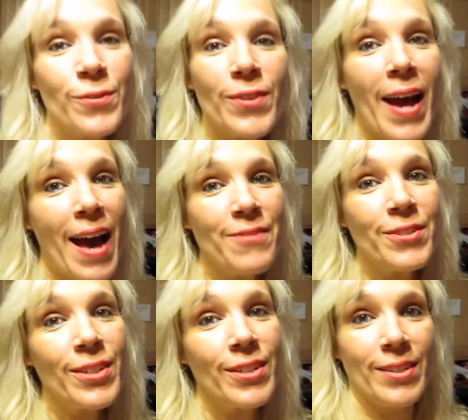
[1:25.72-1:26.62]

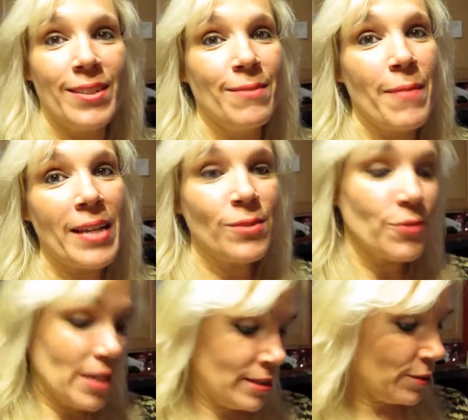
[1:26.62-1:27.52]
forever. Best
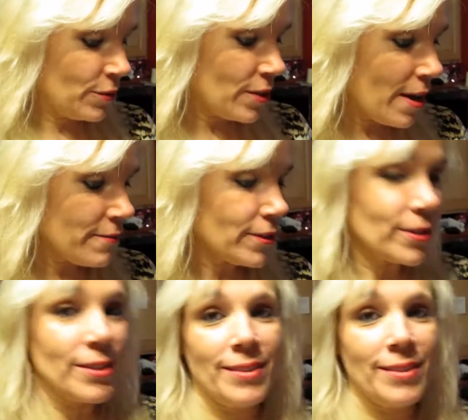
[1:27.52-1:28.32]
friends forever.